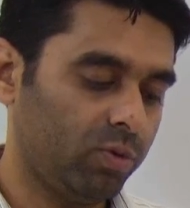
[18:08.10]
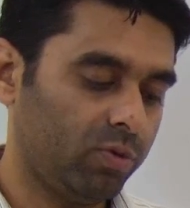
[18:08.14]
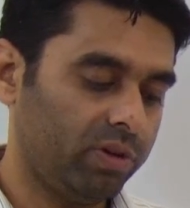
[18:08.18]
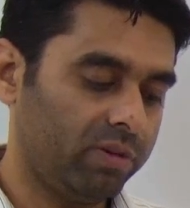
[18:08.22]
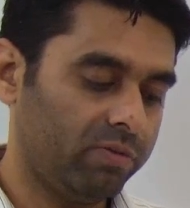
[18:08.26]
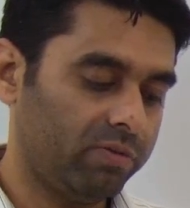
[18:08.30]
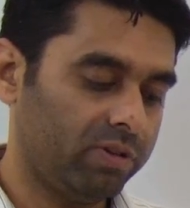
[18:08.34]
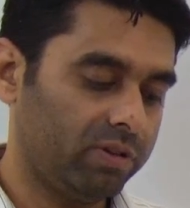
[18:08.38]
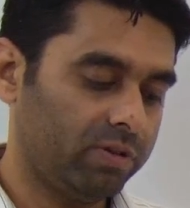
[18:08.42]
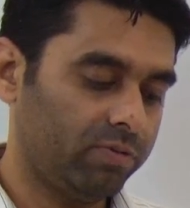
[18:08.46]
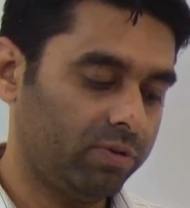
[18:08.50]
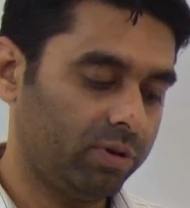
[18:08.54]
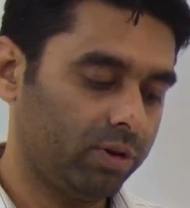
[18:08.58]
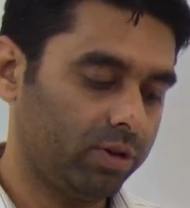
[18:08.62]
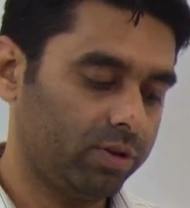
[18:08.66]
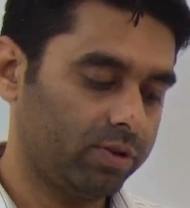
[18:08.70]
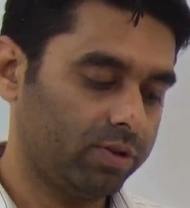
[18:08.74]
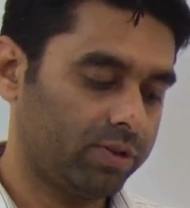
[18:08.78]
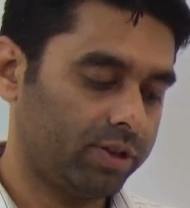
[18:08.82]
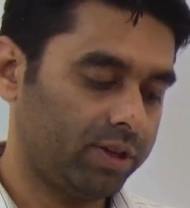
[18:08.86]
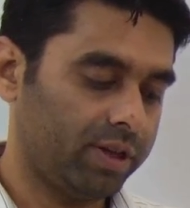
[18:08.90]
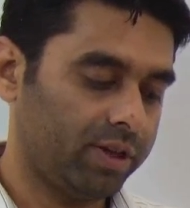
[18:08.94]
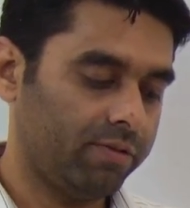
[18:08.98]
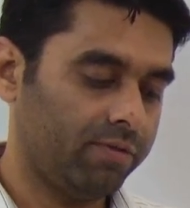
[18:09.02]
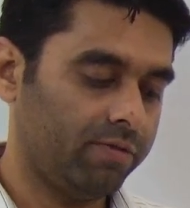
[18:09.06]
with
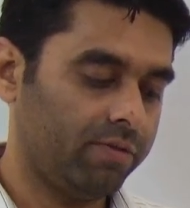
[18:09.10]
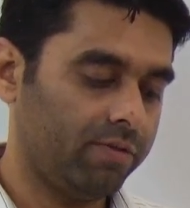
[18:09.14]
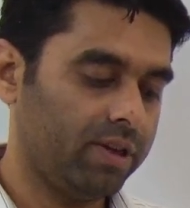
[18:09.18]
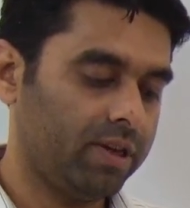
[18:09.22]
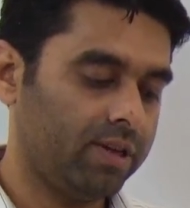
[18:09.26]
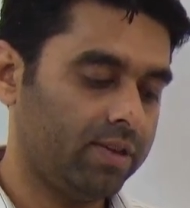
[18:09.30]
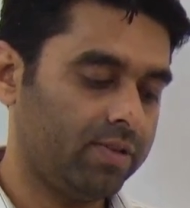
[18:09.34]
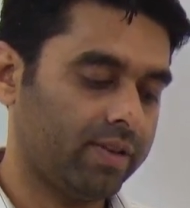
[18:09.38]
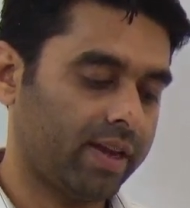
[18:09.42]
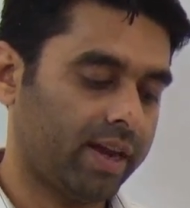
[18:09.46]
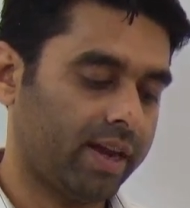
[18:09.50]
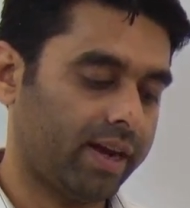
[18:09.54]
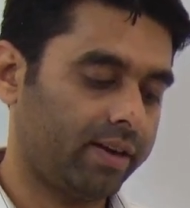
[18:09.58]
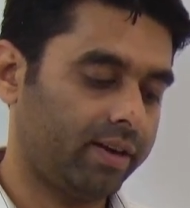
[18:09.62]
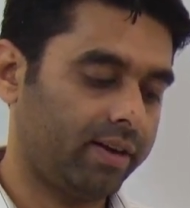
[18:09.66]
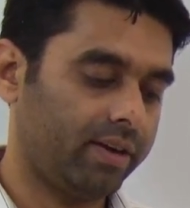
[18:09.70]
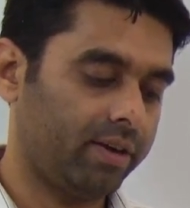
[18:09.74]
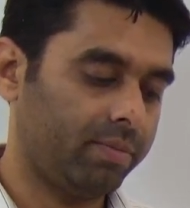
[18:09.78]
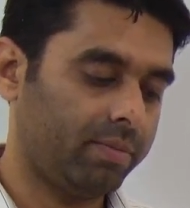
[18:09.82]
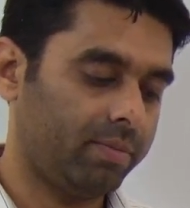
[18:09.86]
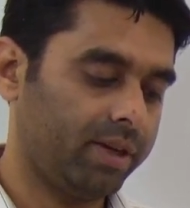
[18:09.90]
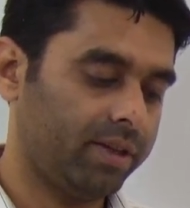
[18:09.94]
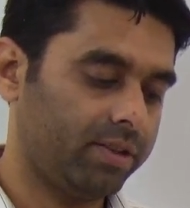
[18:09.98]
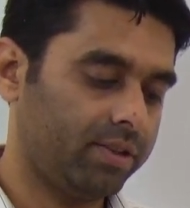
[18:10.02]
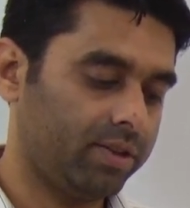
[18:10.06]
velocity v is acted
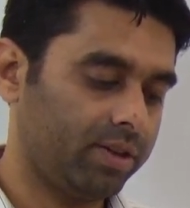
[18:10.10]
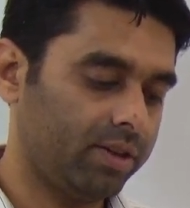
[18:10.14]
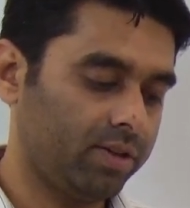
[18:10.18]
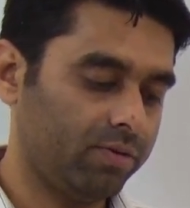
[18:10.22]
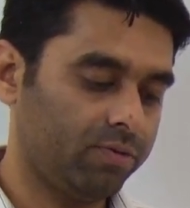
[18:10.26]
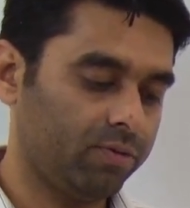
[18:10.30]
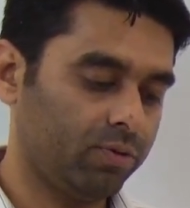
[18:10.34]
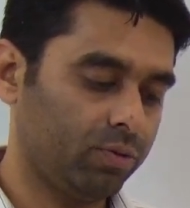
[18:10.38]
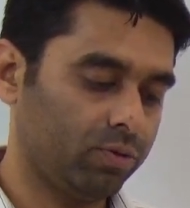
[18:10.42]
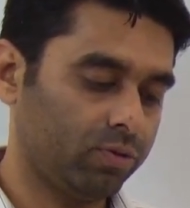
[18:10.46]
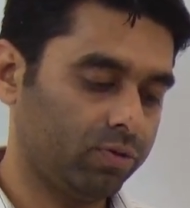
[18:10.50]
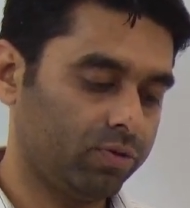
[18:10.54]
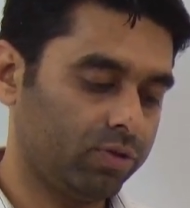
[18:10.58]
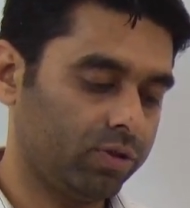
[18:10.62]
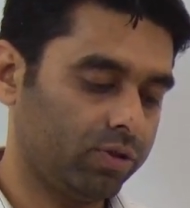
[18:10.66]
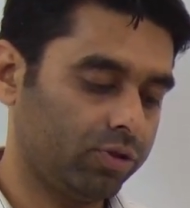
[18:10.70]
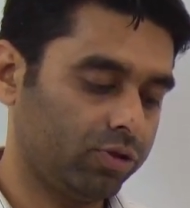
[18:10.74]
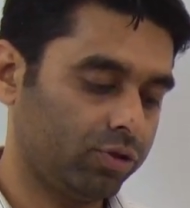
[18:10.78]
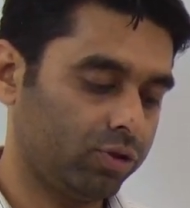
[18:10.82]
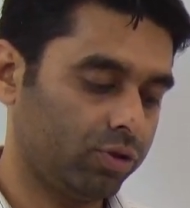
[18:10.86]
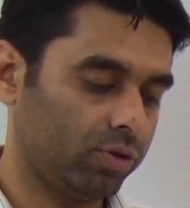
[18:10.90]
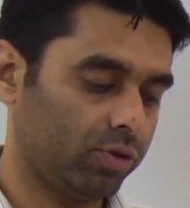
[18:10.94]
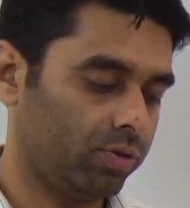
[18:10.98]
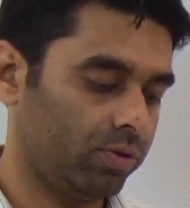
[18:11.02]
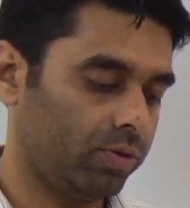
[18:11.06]
by 3 forces
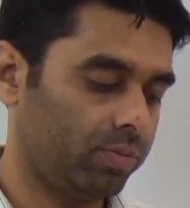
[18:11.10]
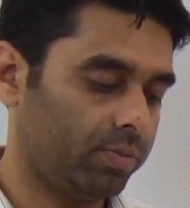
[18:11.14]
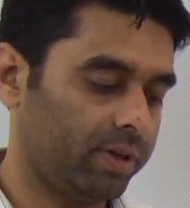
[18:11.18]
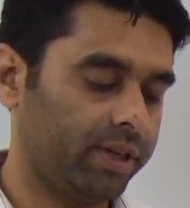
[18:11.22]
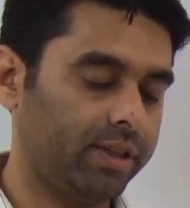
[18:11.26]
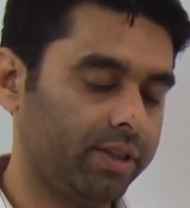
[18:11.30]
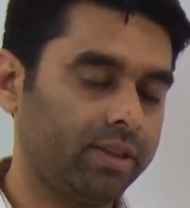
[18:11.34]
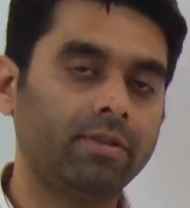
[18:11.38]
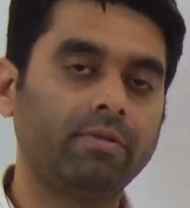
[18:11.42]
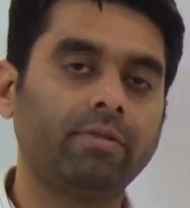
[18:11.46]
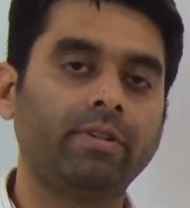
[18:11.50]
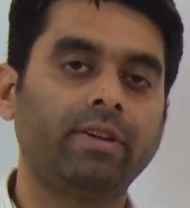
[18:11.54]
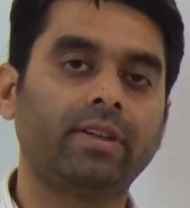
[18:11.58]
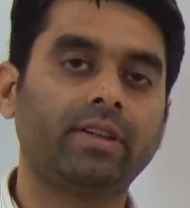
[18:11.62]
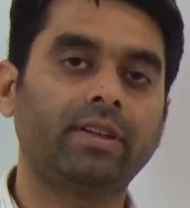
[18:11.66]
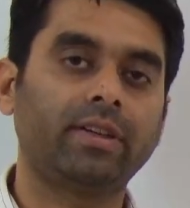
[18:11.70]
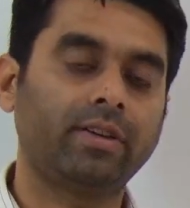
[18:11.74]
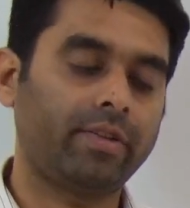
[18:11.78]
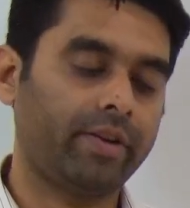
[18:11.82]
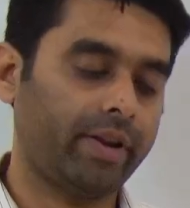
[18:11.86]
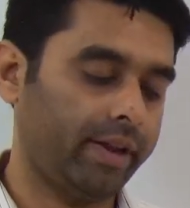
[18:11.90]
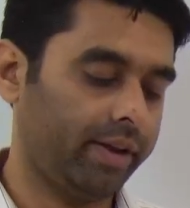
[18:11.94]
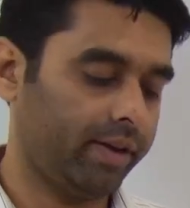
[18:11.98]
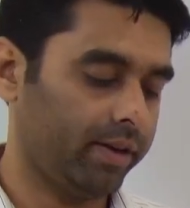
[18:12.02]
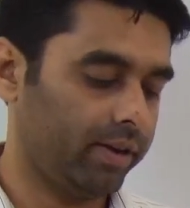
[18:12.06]
shown by the vector
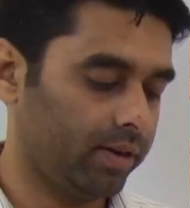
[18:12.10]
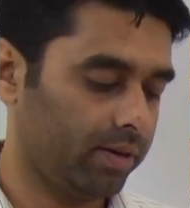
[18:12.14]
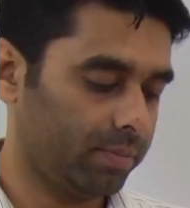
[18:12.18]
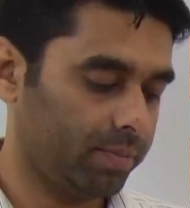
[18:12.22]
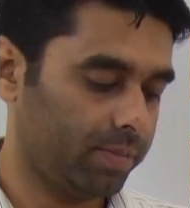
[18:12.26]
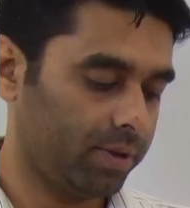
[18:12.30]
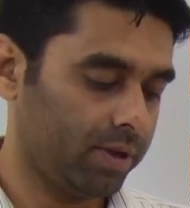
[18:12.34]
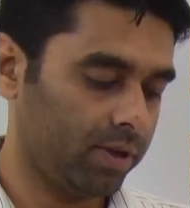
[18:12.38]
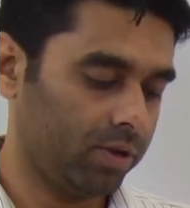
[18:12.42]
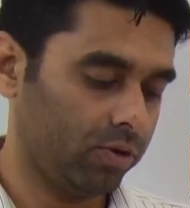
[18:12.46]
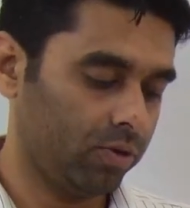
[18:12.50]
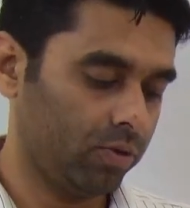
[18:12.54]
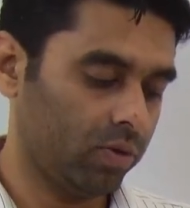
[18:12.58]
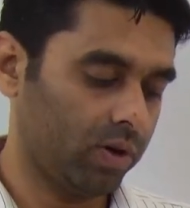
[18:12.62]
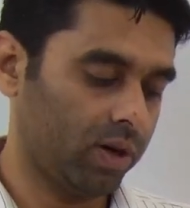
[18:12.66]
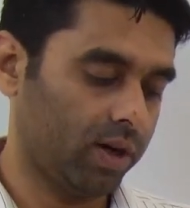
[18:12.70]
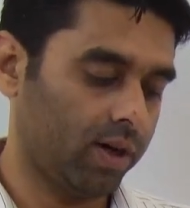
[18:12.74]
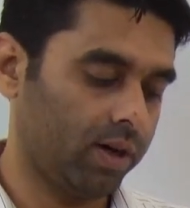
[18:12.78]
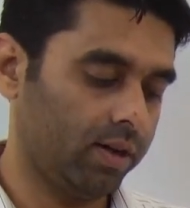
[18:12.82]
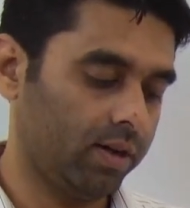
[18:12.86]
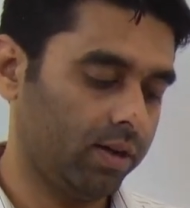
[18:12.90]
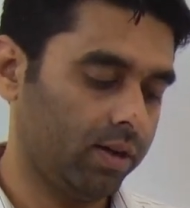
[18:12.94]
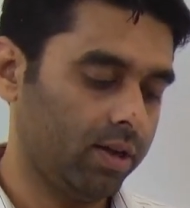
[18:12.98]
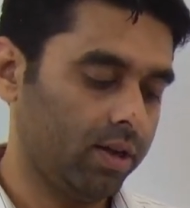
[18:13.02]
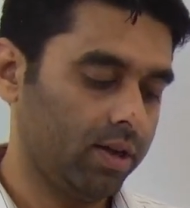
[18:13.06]
triangle
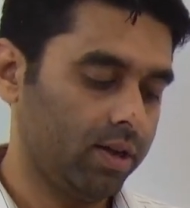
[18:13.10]
PQR.